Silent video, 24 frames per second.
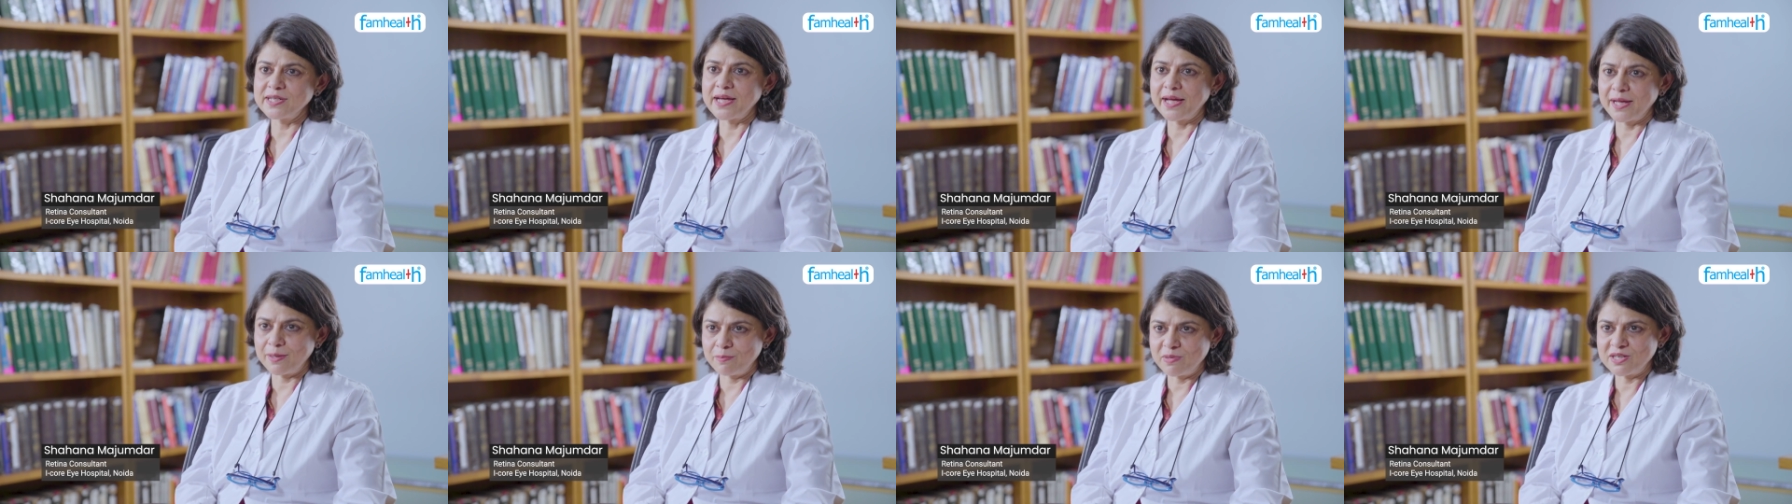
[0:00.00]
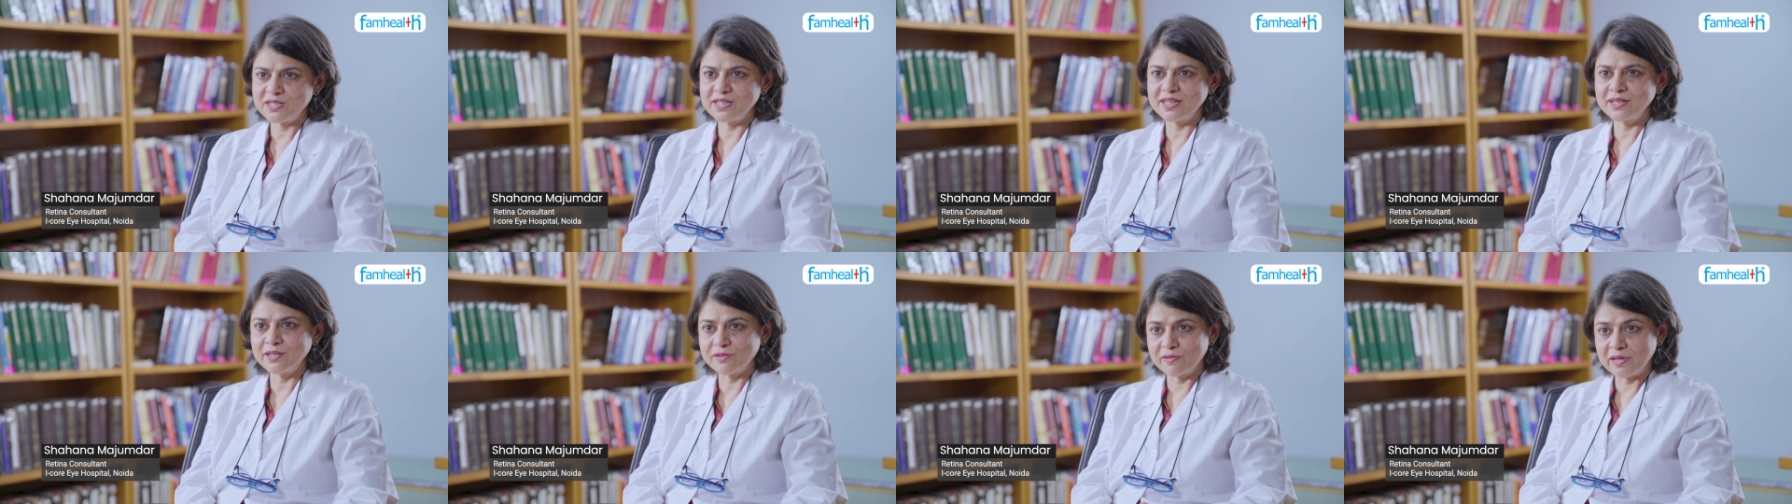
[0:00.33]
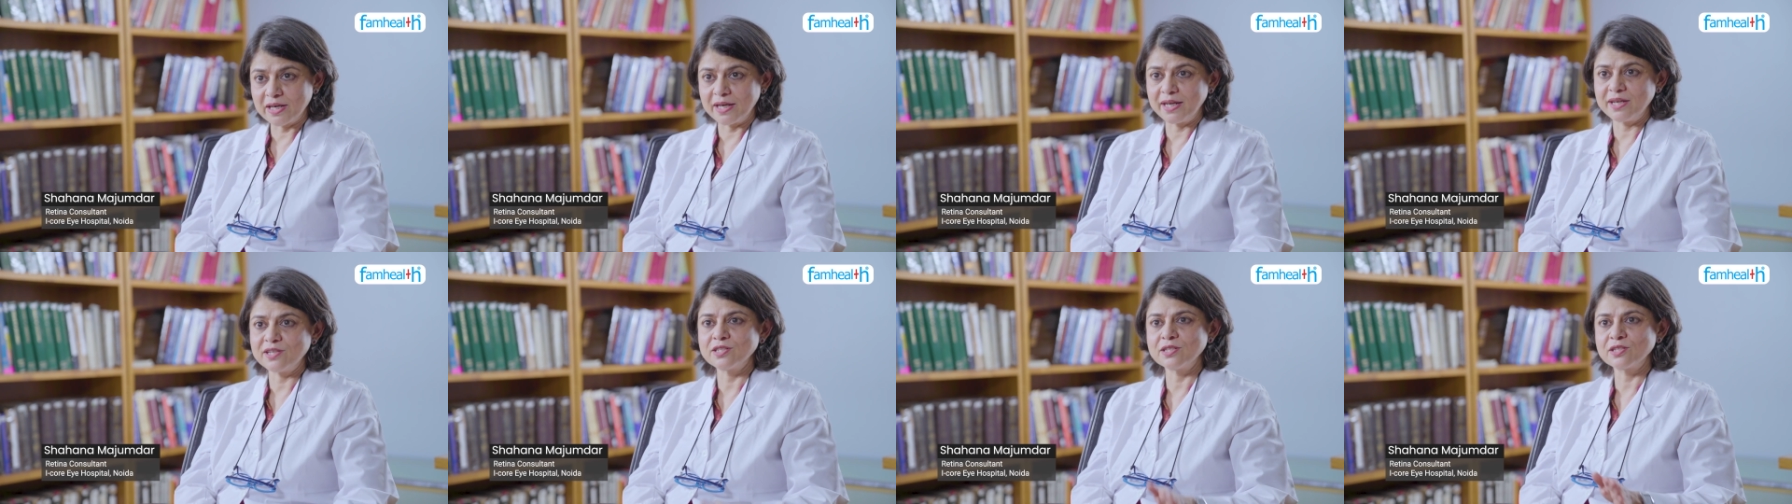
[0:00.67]
diabetic
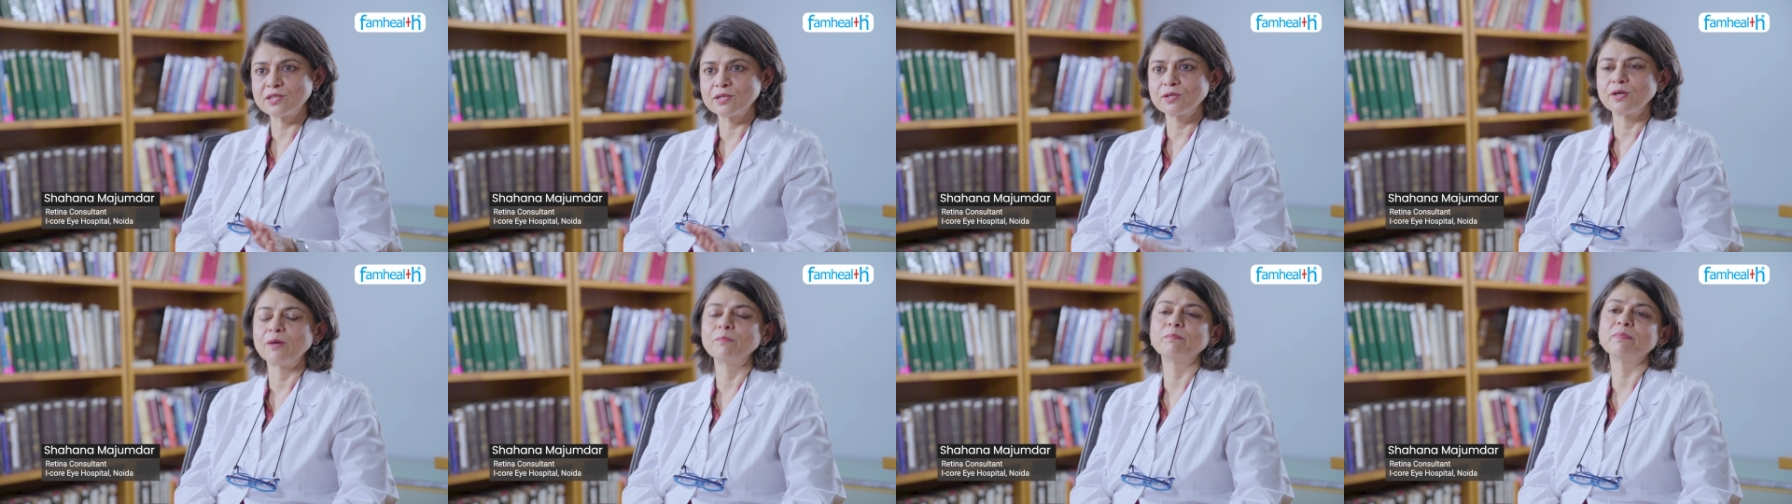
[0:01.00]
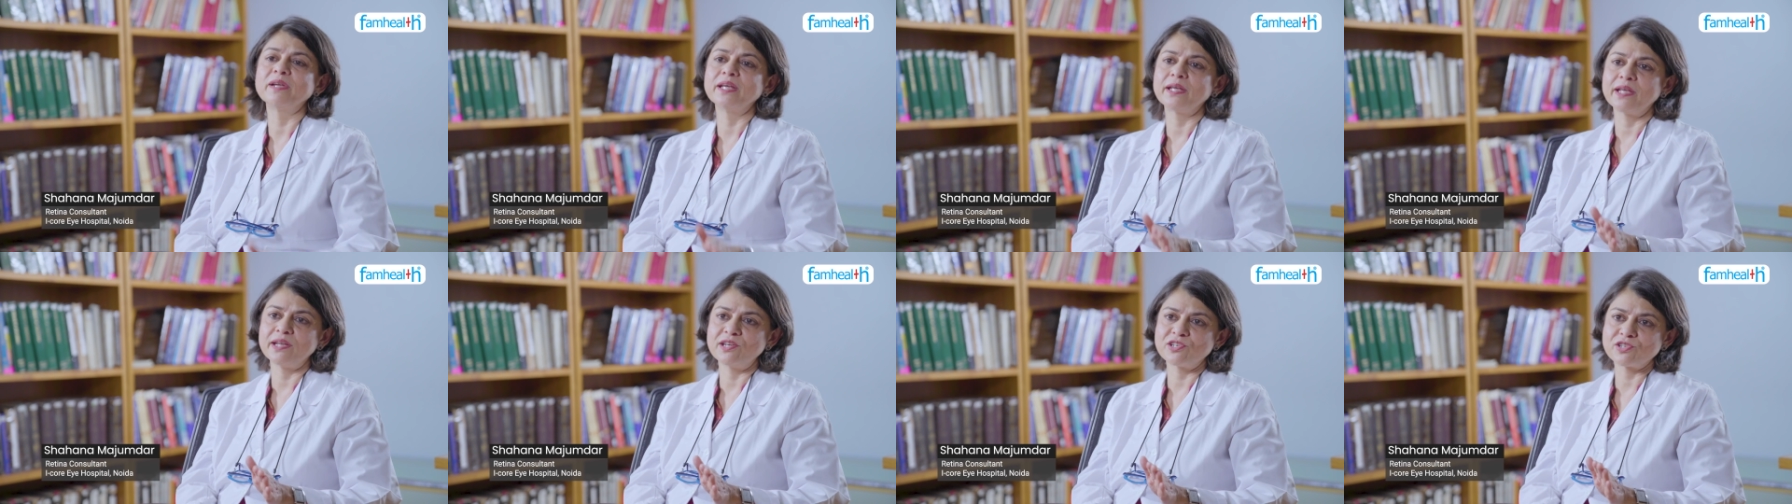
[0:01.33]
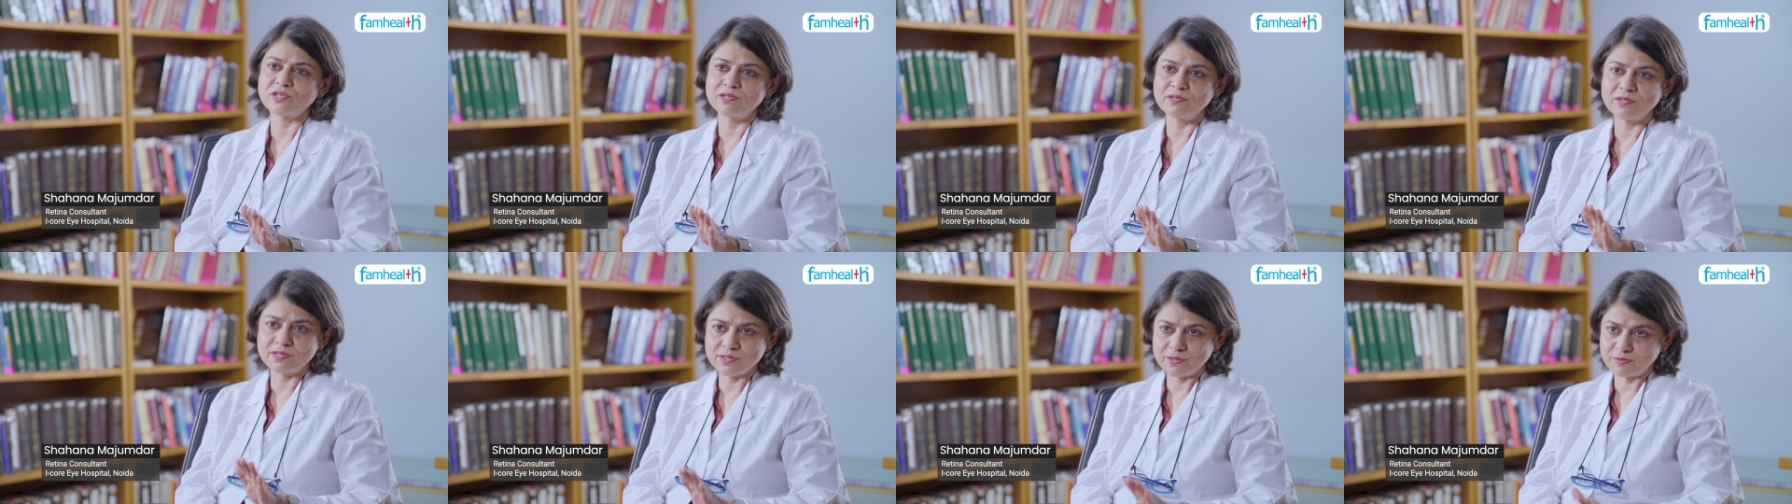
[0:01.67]
related
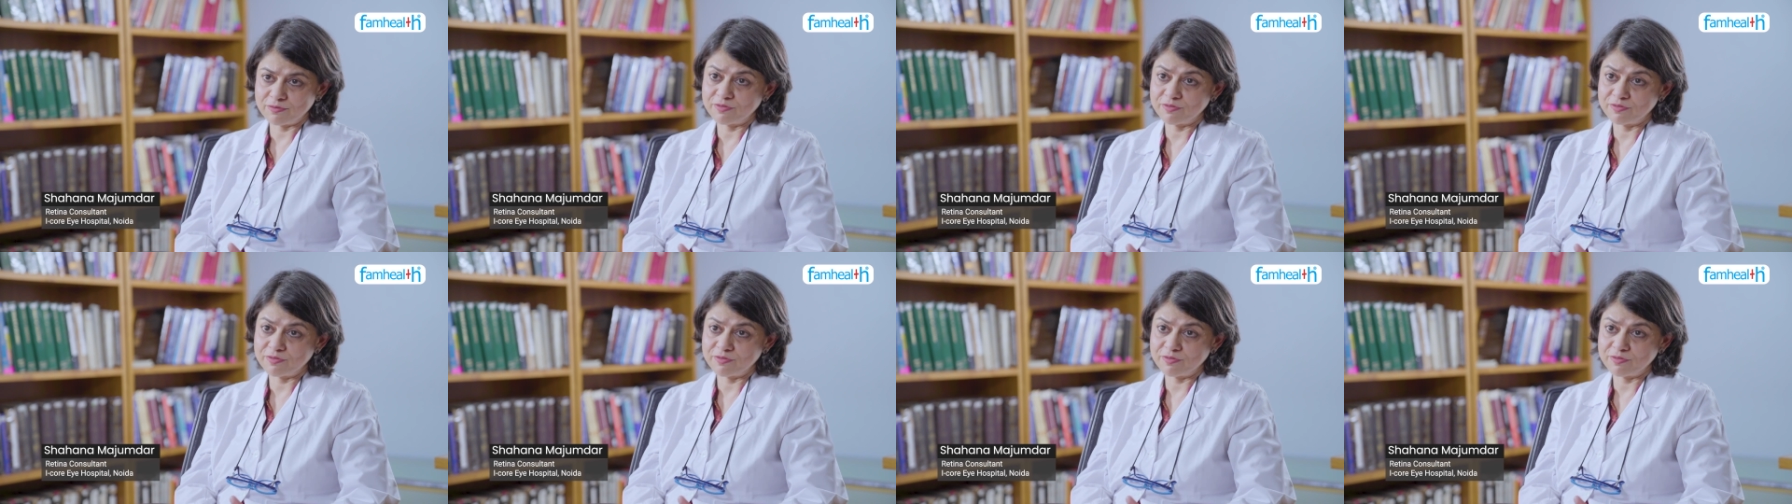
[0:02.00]
complications